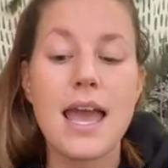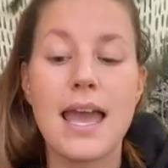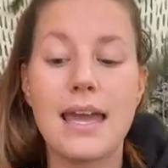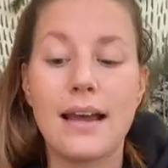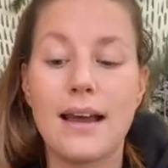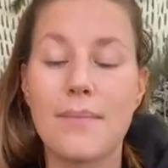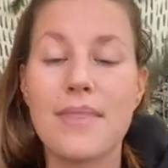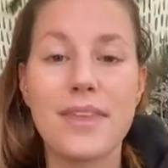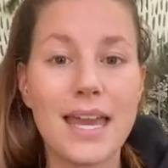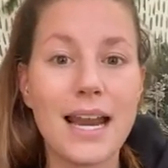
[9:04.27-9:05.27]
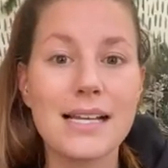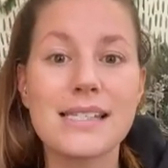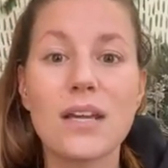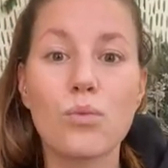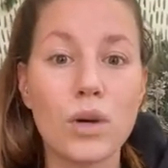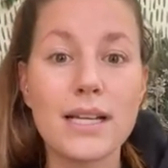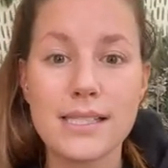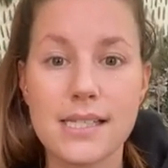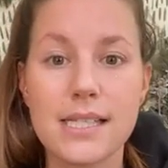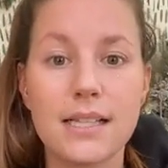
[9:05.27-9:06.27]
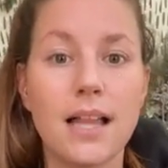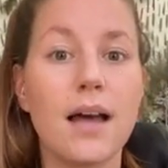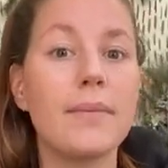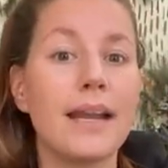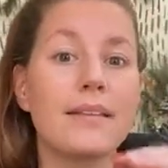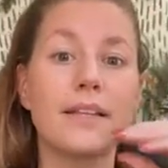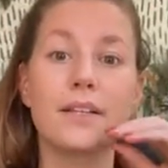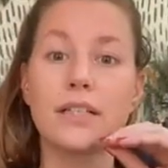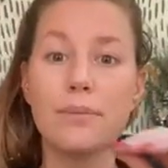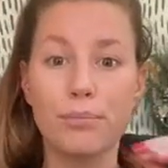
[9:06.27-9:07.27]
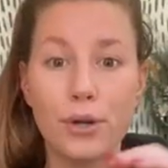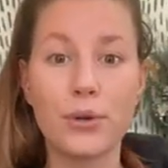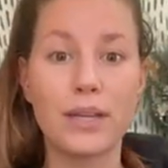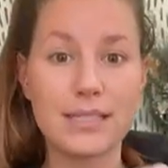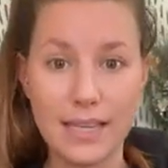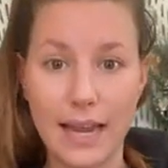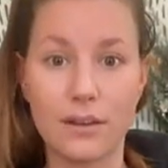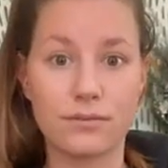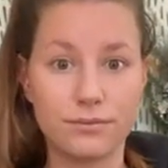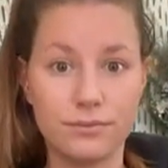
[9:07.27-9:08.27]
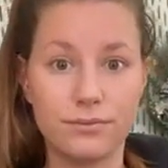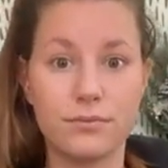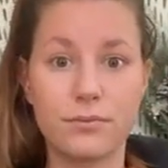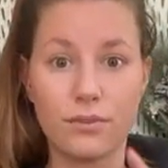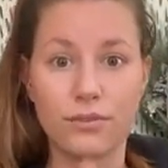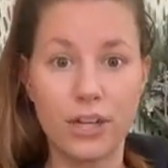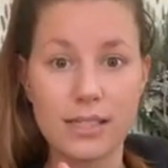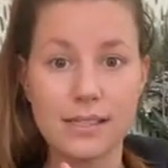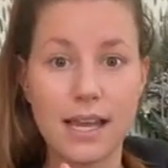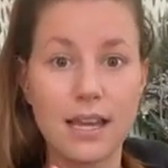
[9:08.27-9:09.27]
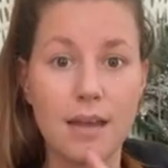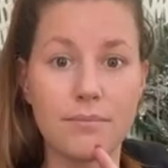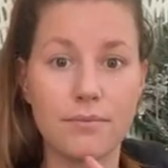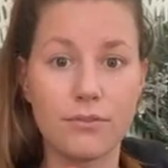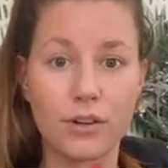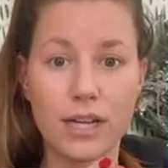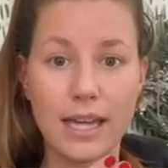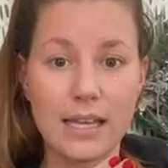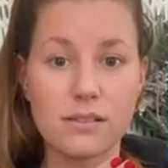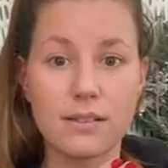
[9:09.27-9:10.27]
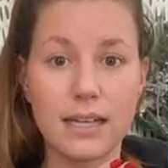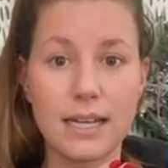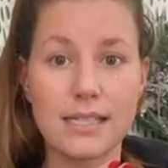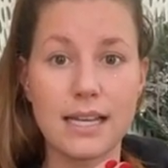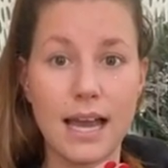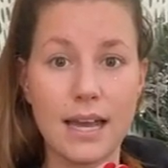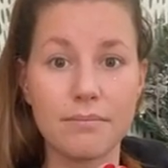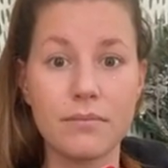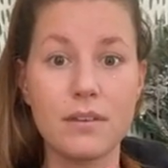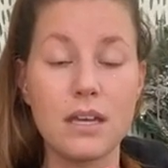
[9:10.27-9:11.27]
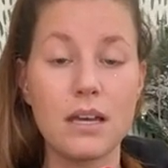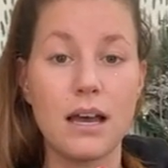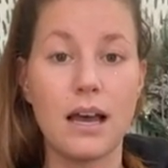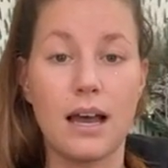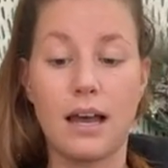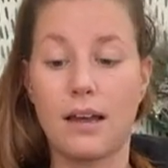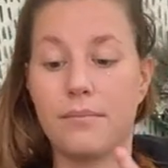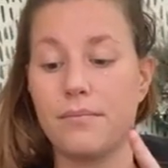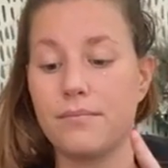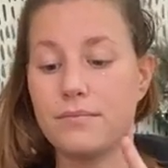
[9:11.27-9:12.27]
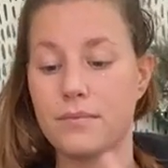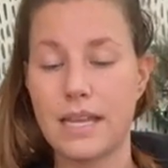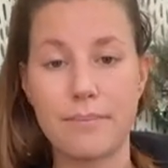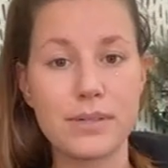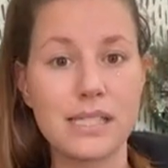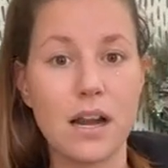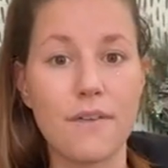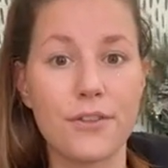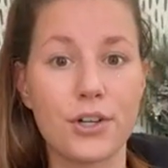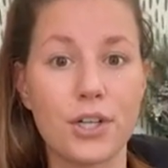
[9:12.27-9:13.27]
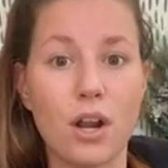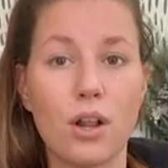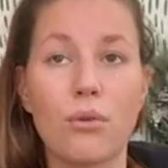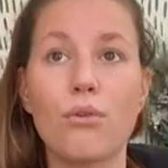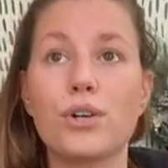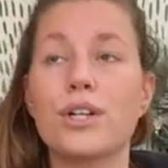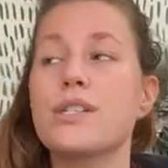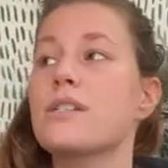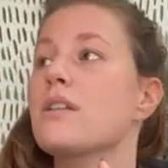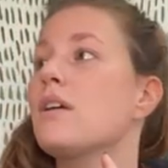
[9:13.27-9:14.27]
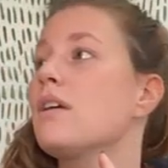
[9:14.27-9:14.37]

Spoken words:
And then I said, what is Scentsy Club? And I literally broke it down. Free to sign up, free to cancel at any time. 10% off $30 orders.